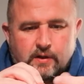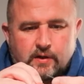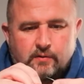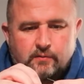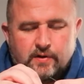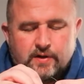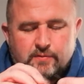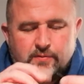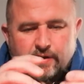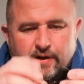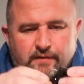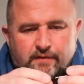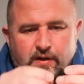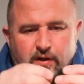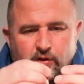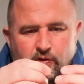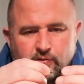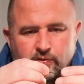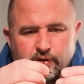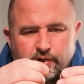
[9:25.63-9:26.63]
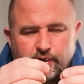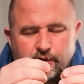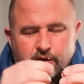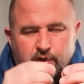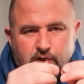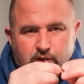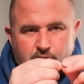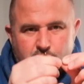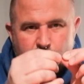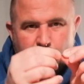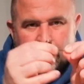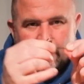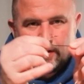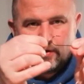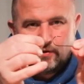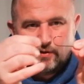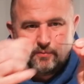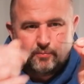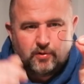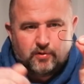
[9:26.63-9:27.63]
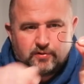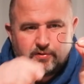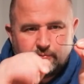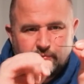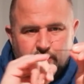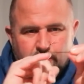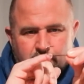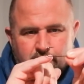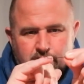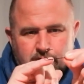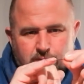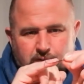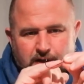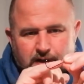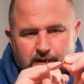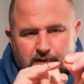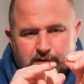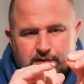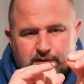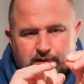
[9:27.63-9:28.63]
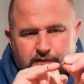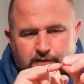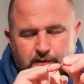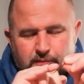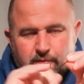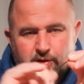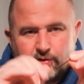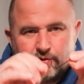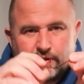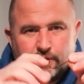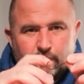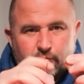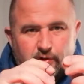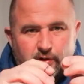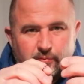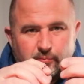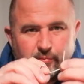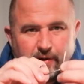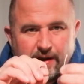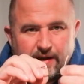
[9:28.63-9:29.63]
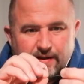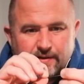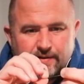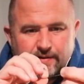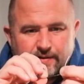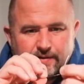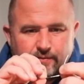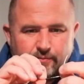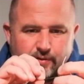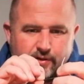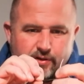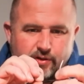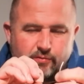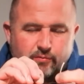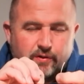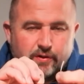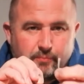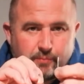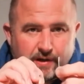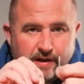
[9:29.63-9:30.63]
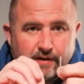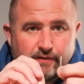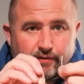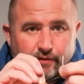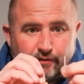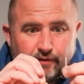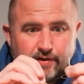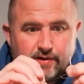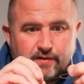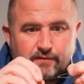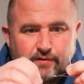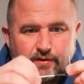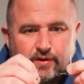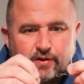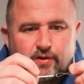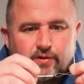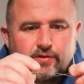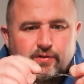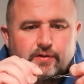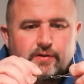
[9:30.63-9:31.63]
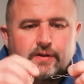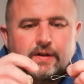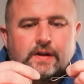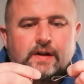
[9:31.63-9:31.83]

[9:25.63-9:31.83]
The reason why I have a longer shank on the bottom hook as well is if I'm using worm baits, which you would be if you're fishing for cod,